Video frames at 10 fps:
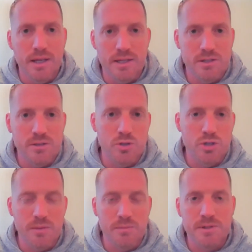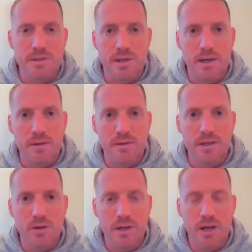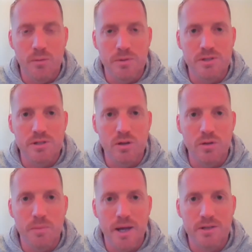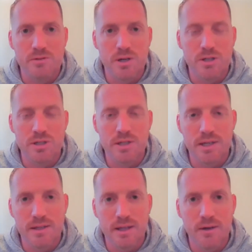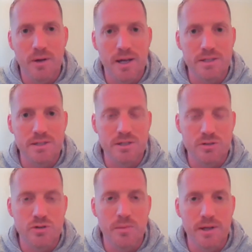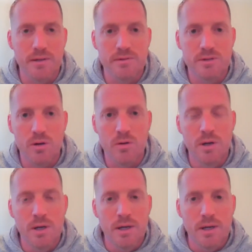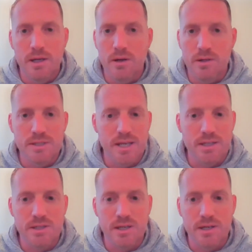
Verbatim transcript: getting some chips, uh, you know, and helping slow the pass rush, and, and then Ryan's distributed. So, you know, it takes